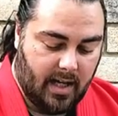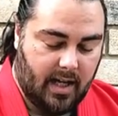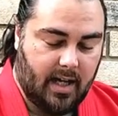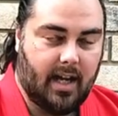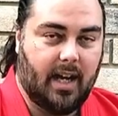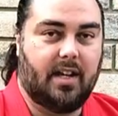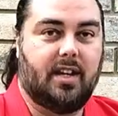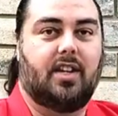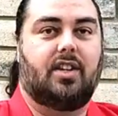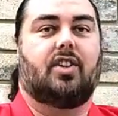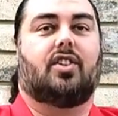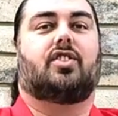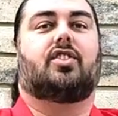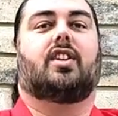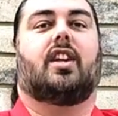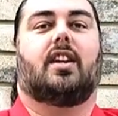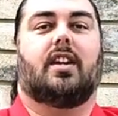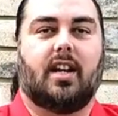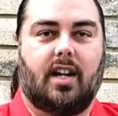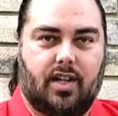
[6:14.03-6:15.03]
And then you're
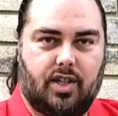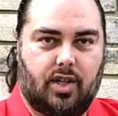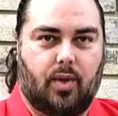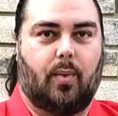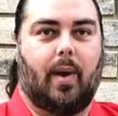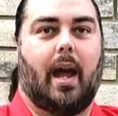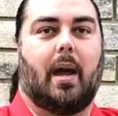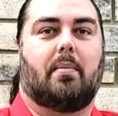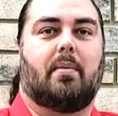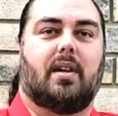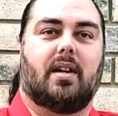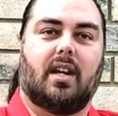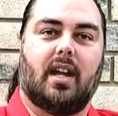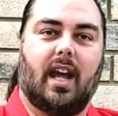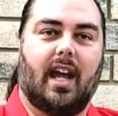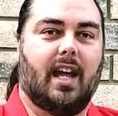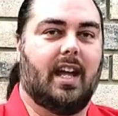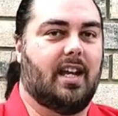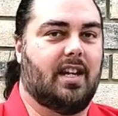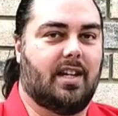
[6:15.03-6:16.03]
sitting there, and you're wrapping.
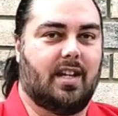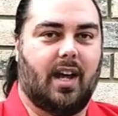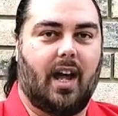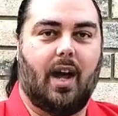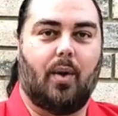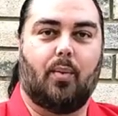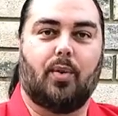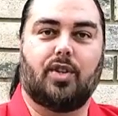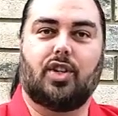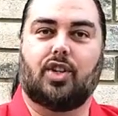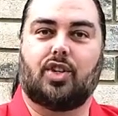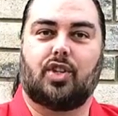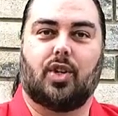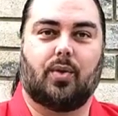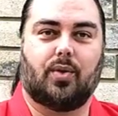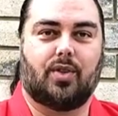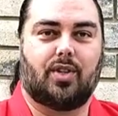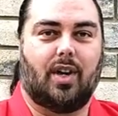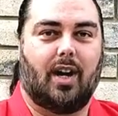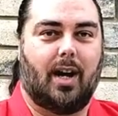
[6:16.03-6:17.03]
And when your
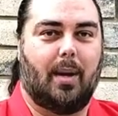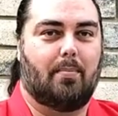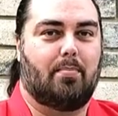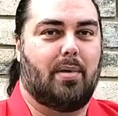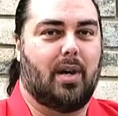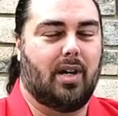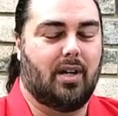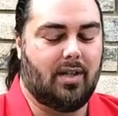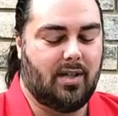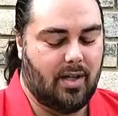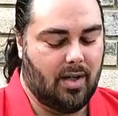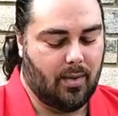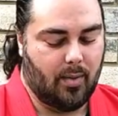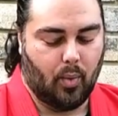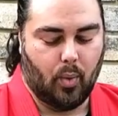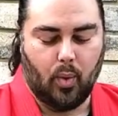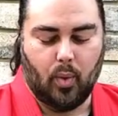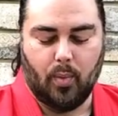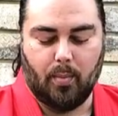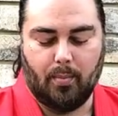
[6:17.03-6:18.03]
shoulders are already burnt,
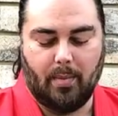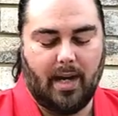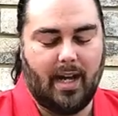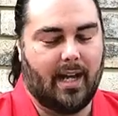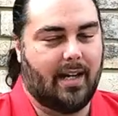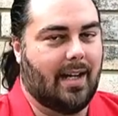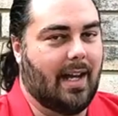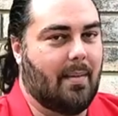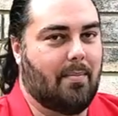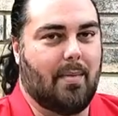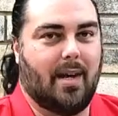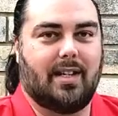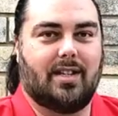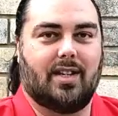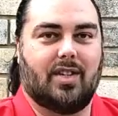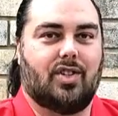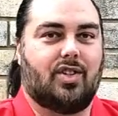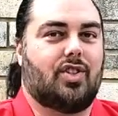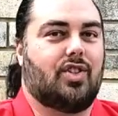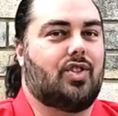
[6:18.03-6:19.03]
ooh, man, that makes
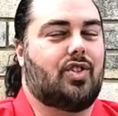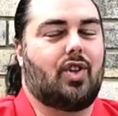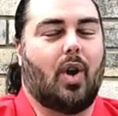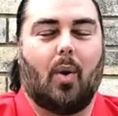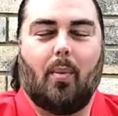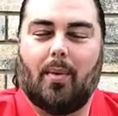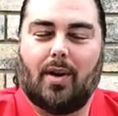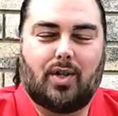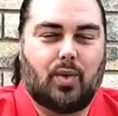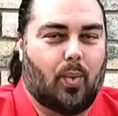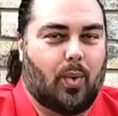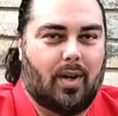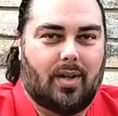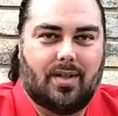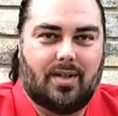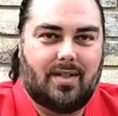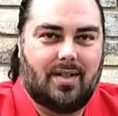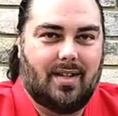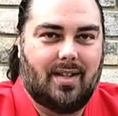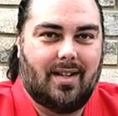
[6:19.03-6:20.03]
it so much
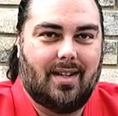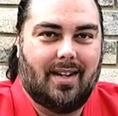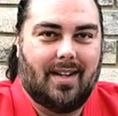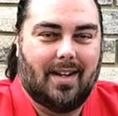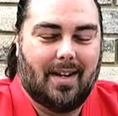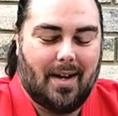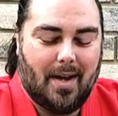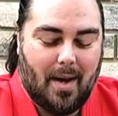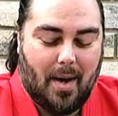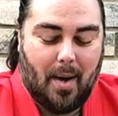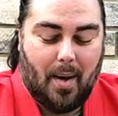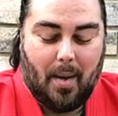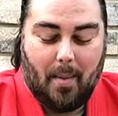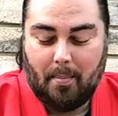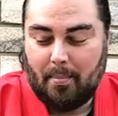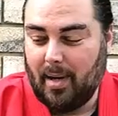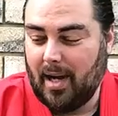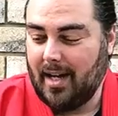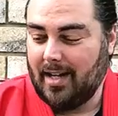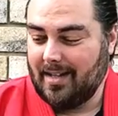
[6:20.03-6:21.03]
worse.
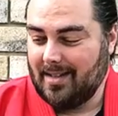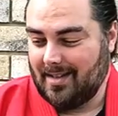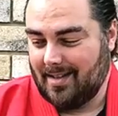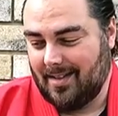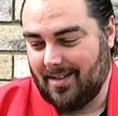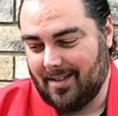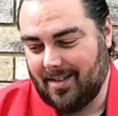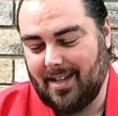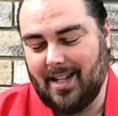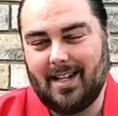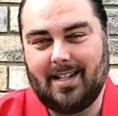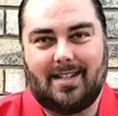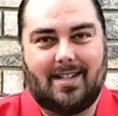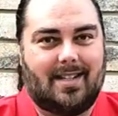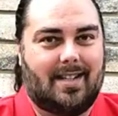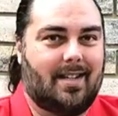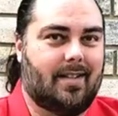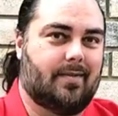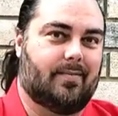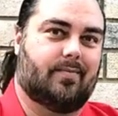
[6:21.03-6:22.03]
But
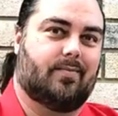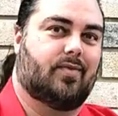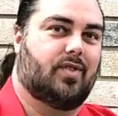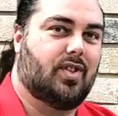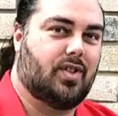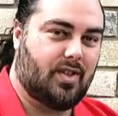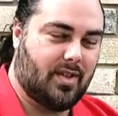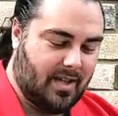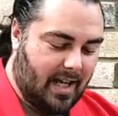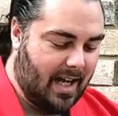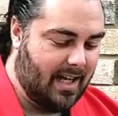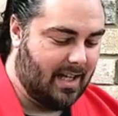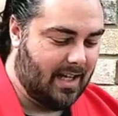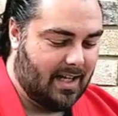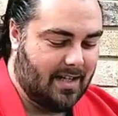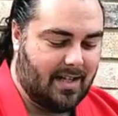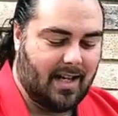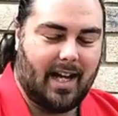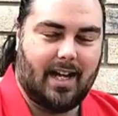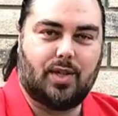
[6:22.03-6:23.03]
this, take it
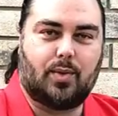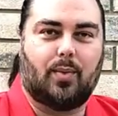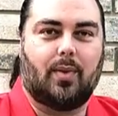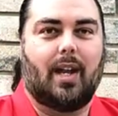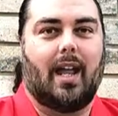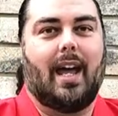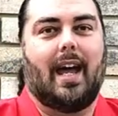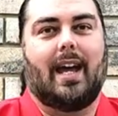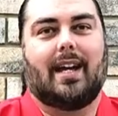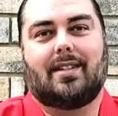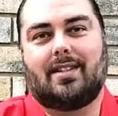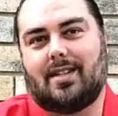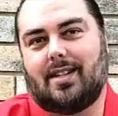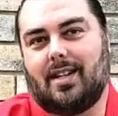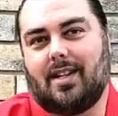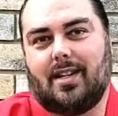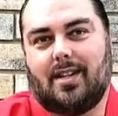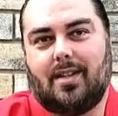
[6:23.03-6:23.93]
nice, relaxed,